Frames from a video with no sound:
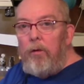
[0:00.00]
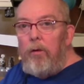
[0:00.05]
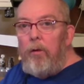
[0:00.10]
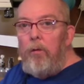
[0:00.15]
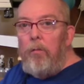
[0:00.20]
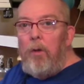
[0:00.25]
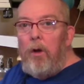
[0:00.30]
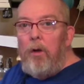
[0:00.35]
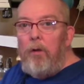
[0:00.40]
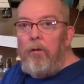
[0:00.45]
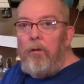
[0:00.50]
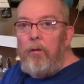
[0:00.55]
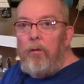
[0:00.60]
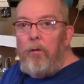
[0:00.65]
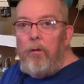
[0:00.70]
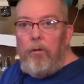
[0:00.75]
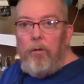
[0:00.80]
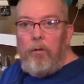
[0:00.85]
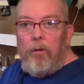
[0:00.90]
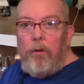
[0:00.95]
3
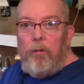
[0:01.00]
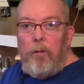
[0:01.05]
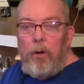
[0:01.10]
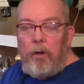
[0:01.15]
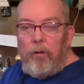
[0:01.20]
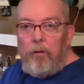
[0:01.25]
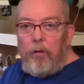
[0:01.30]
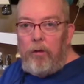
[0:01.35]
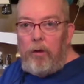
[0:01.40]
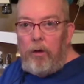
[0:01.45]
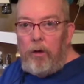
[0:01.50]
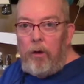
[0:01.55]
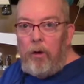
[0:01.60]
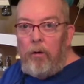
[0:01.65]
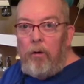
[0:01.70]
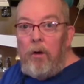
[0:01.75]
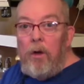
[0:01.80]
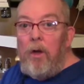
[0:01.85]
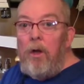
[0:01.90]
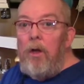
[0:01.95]
months
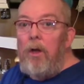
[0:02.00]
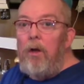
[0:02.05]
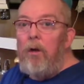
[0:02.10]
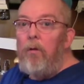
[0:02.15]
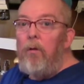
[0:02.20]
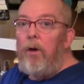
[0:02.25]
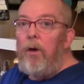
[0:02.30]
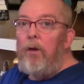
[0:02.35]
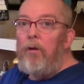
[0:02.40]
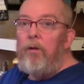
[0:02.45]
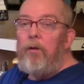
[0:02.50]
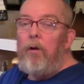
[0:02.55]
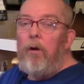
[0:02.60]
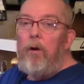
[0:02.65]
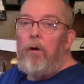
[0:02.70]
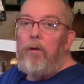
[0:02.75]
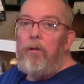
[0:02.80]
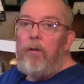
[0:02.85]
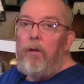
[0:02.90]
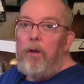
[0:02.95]
ago when I
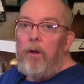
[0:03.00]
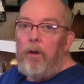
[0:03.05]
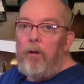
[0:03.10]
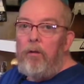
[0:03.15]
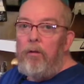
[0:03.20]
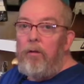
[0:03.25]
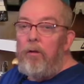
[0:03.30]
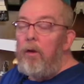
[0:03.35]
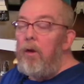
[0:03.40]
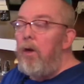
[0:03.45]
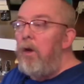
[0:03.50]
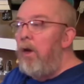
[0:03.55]
started this.